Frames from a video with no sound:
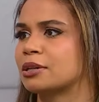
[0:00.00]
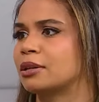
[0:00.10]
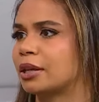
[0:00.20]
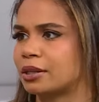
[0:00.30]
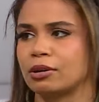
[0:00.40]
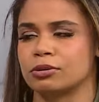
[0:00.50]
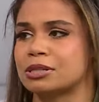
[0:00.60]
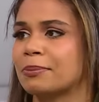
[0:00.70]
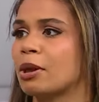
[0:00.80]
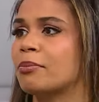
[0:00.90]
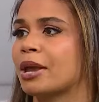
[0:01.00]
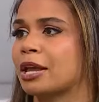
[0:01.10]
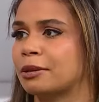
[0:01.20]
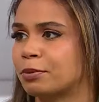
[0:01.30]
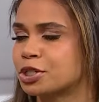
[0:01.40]
And like, you know,
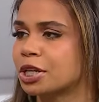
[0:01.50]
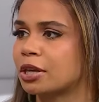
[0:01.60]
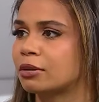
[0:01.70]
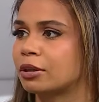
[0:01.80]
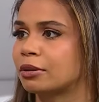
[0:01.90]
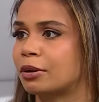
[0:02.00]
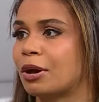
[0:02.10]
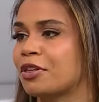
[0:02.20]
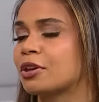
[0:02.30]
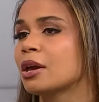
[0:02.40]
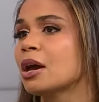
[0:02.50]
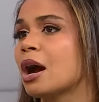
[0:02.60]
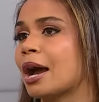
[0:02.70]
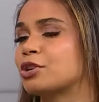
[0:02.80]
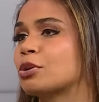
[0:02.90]
WNBA in particular, you know, I think
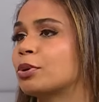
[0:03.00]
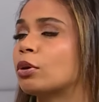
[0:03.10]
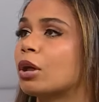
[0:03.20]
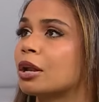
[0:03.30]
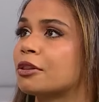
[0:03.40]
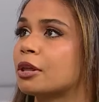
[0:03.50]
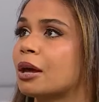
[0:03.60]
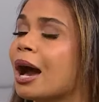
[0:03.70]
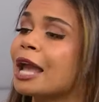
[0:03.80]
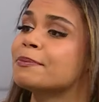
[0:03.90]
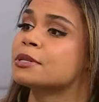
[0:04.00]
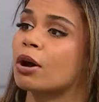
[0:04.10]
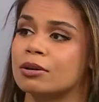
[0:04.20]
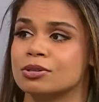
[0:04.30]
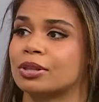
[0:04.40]
I attribute a lot of the hype to
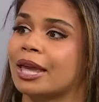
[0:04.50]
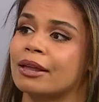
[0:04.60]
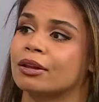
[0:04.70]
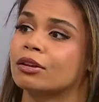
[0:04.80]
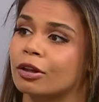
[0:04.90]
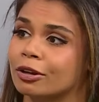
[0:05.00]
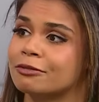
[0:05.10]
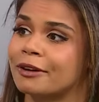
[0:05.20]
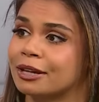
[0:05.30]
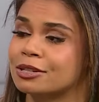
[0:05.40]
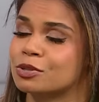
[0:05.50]
also the Caitlin Clark effect